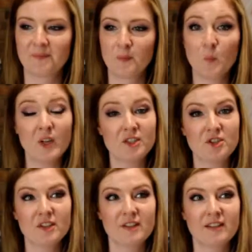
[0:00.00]

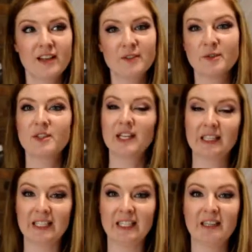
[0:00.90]
Which,
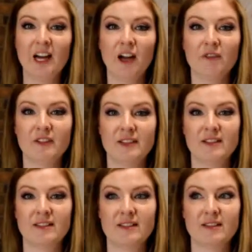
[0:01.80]
interestingly enough,
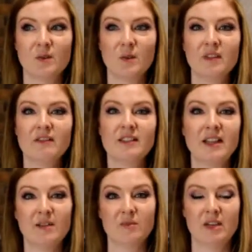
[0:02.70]
is sort of the
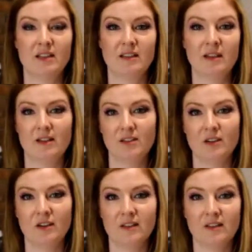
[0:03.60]
same reason that I
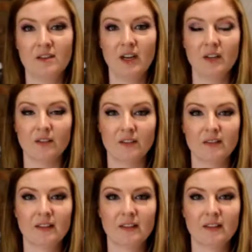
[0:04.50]
started this channel.